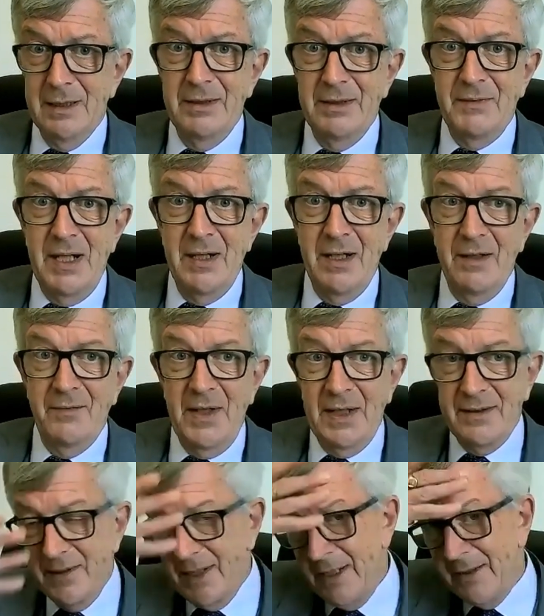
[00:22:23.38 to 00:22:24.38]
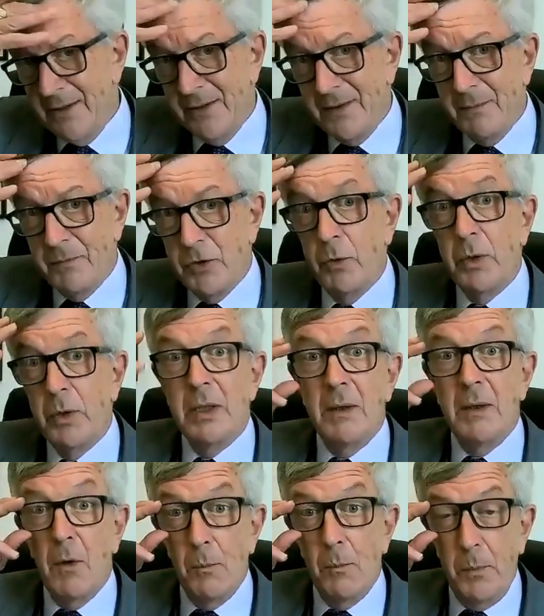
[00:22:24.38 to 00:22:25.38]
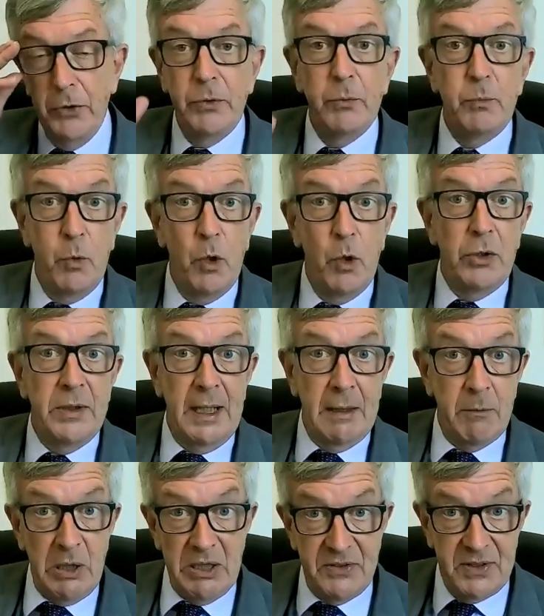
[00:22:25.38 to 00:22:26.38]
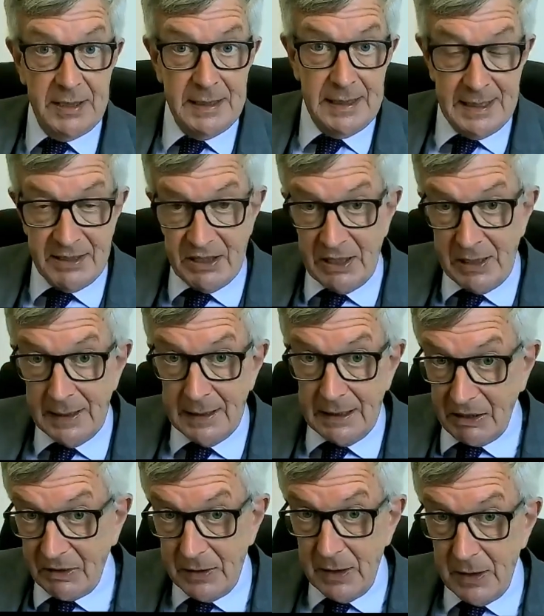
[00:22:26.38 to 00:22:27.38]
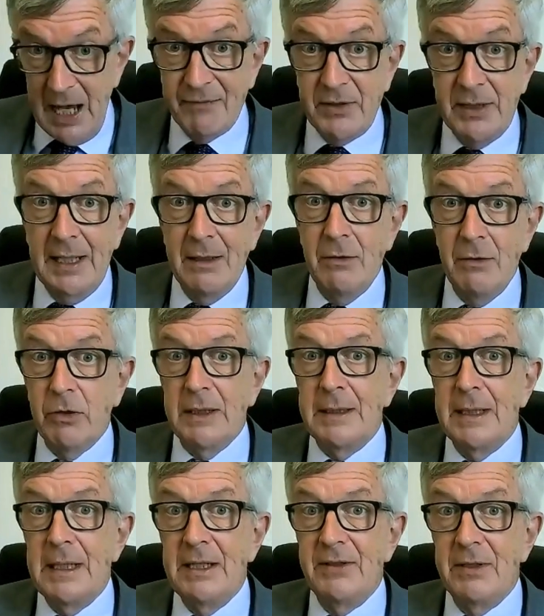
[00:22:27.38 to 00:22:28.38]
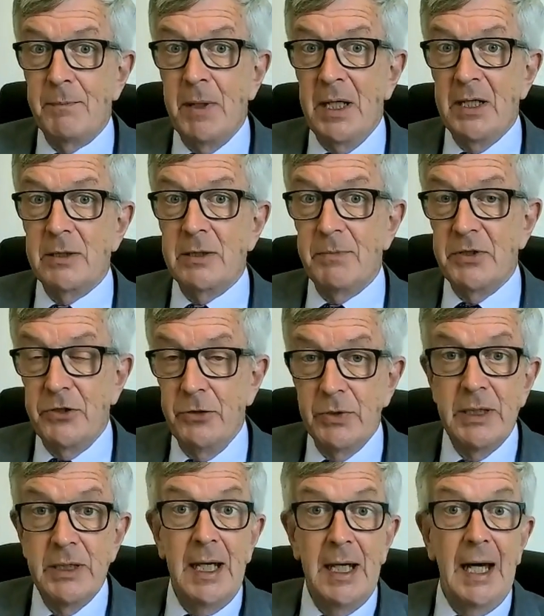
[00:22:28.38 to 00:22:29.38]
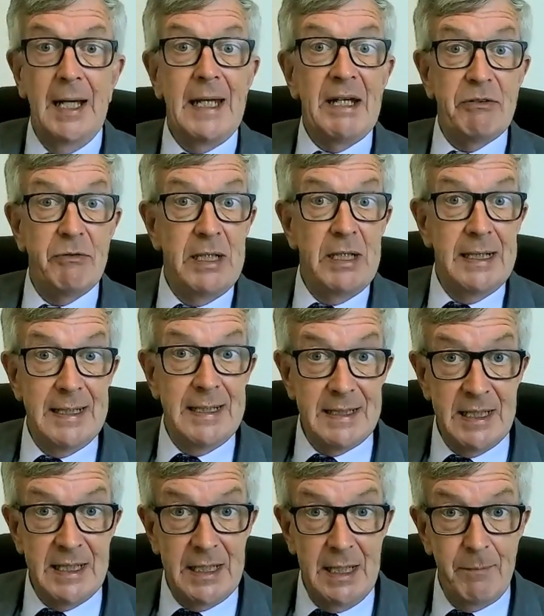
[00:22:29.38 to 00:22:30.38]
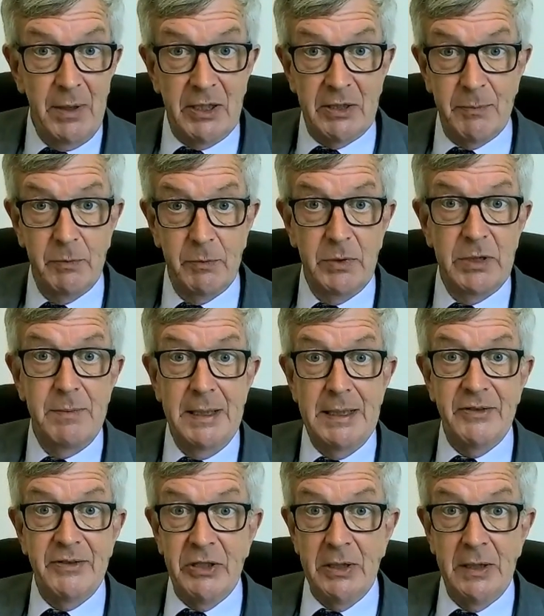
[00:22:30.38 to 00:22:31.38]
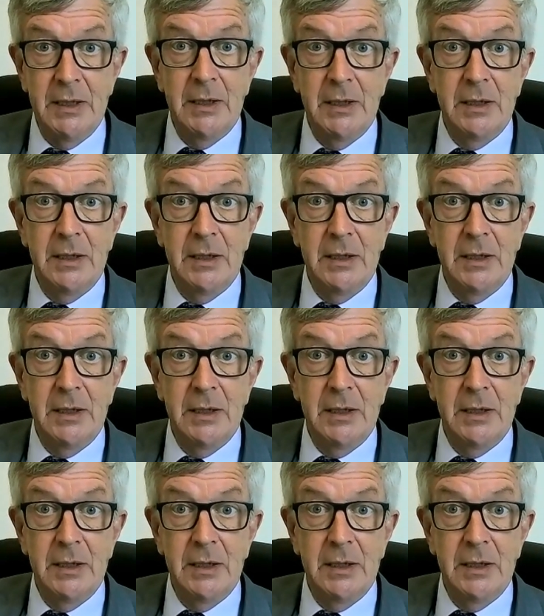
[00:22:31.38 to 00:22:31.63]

Because if they're not vaccinated. But the one that I will say to you is, you have to then look at, is it possible to do it? And that's realistically possible, which means